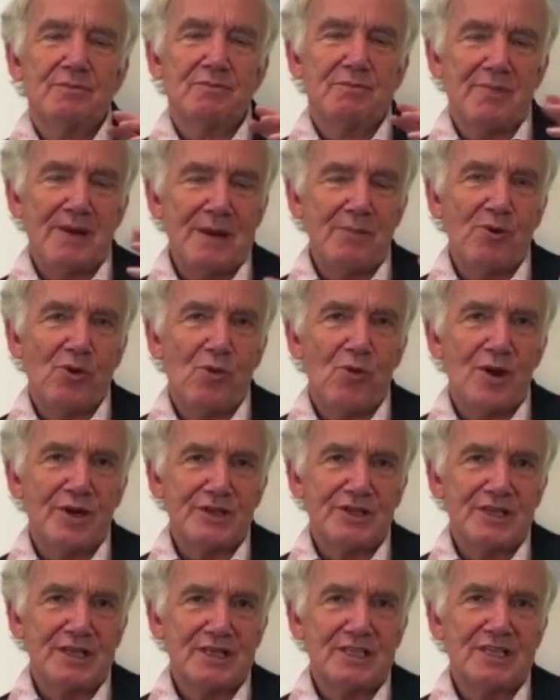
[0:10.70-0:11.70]
people
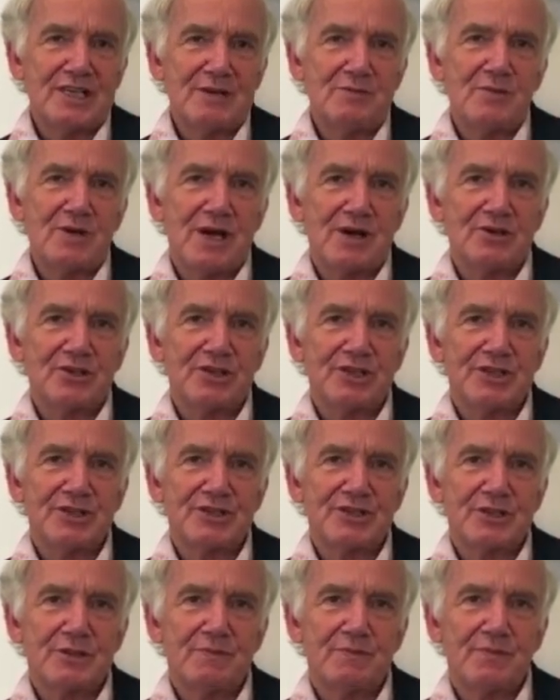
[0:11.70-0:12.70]
wanting team
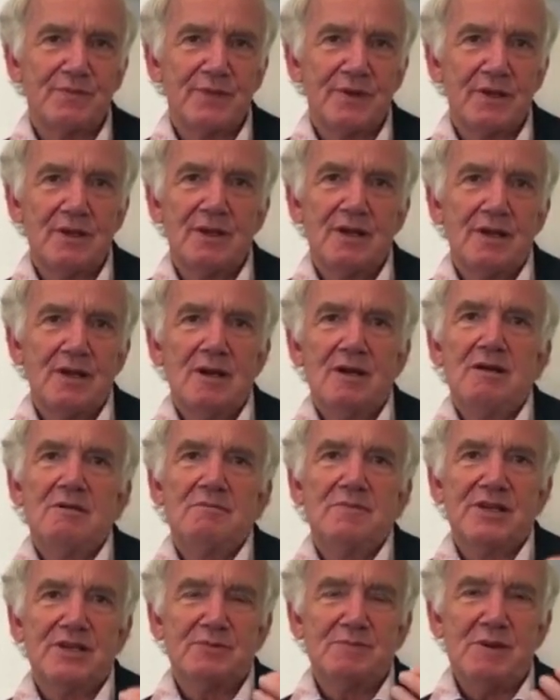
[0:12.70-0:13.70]
coaches,
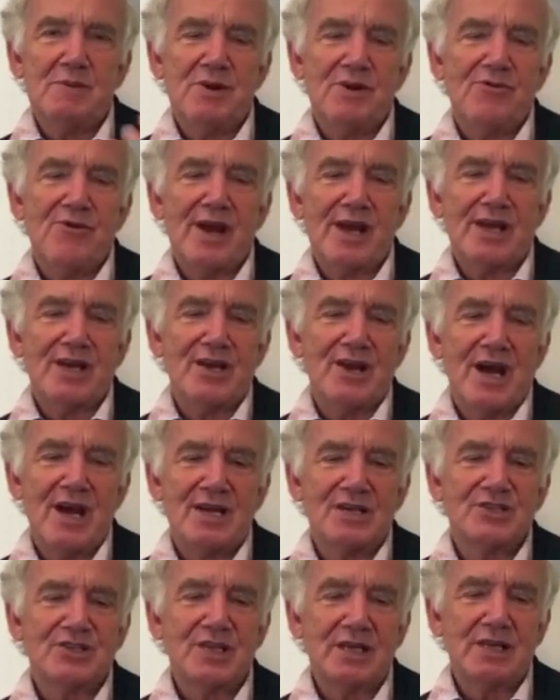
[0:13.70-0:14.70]
because people are
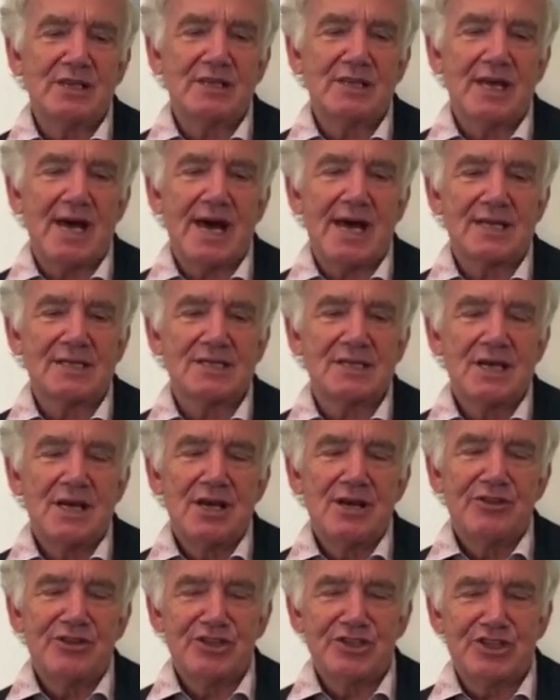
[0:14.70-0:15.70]
recognizing that
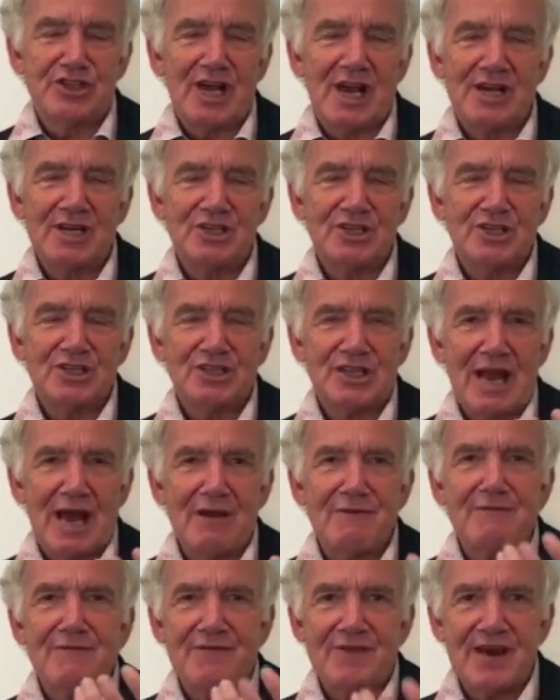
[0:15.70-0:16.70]
challenges now
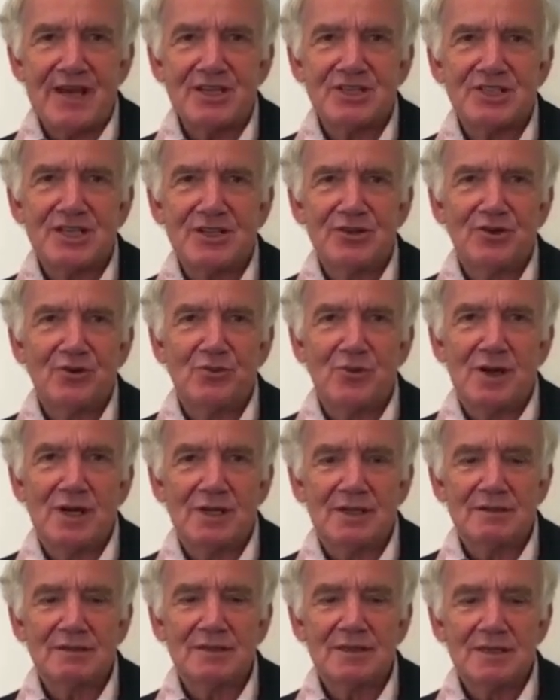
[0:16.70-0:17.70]
facing the
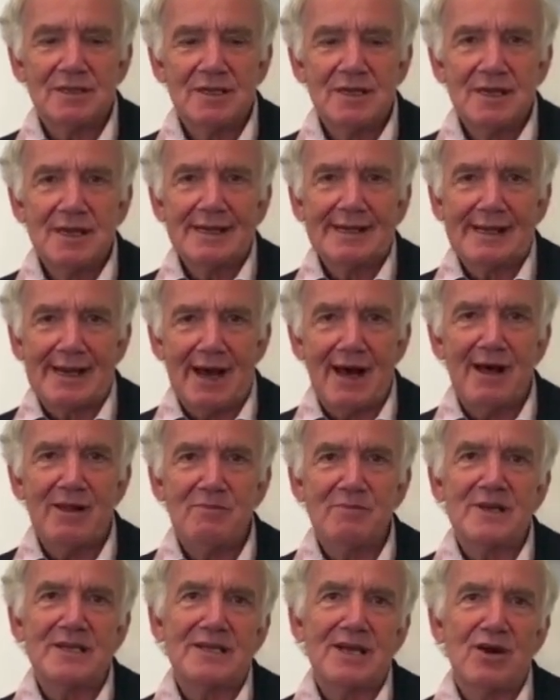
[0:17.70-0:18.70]
world can't
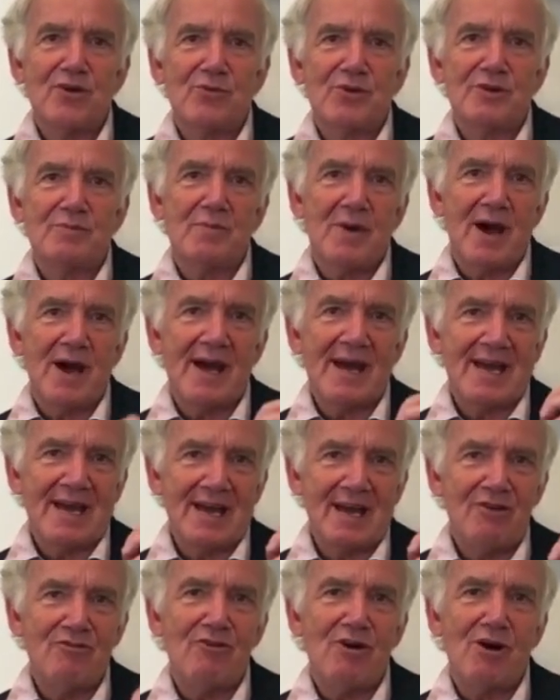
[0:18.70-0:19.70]
be dealt with by
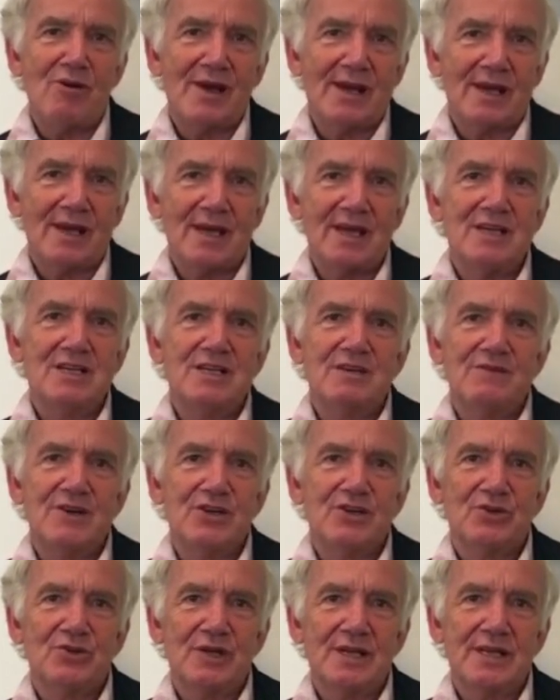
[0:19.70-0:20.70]
heroic
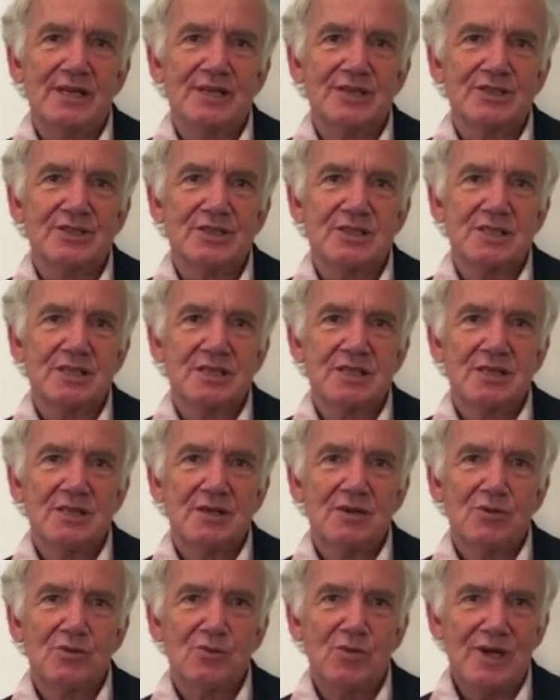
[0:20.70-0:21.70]
individual leaders.
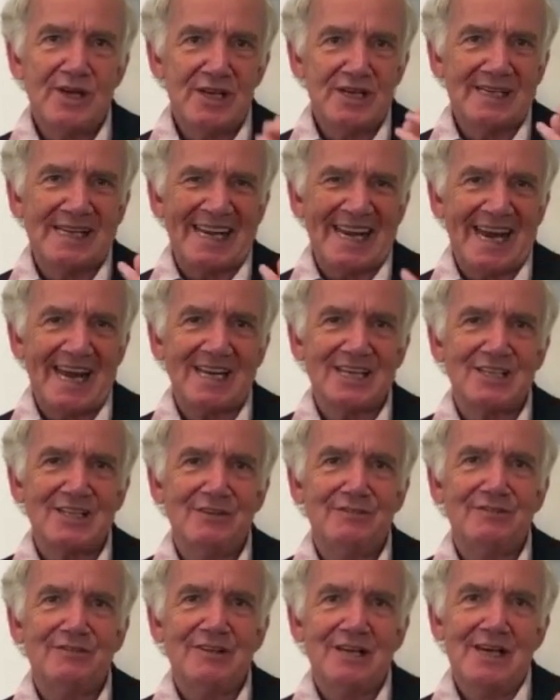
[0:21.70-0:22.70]
We need collective,
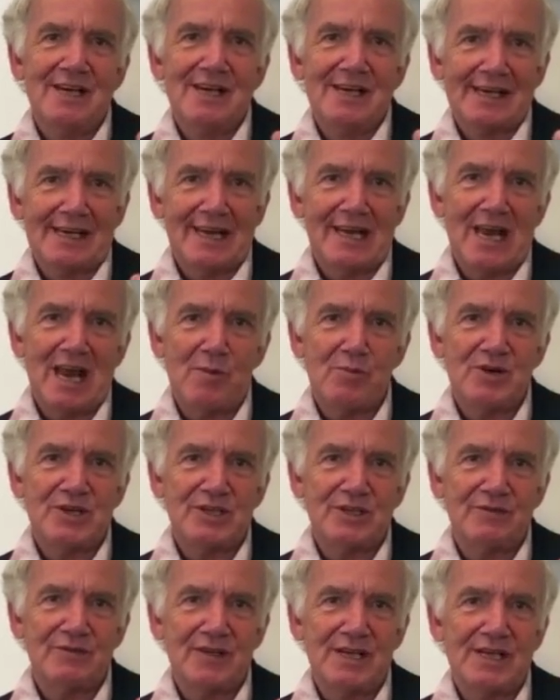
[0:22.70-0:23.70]

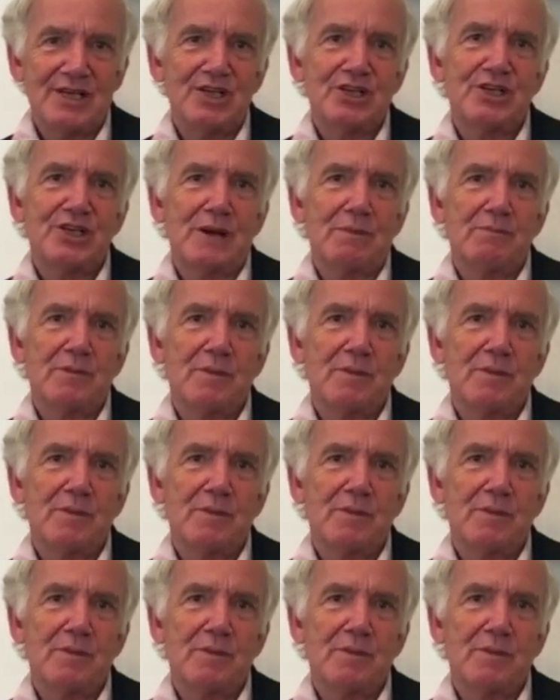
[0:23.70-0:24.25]
collaborative leadership.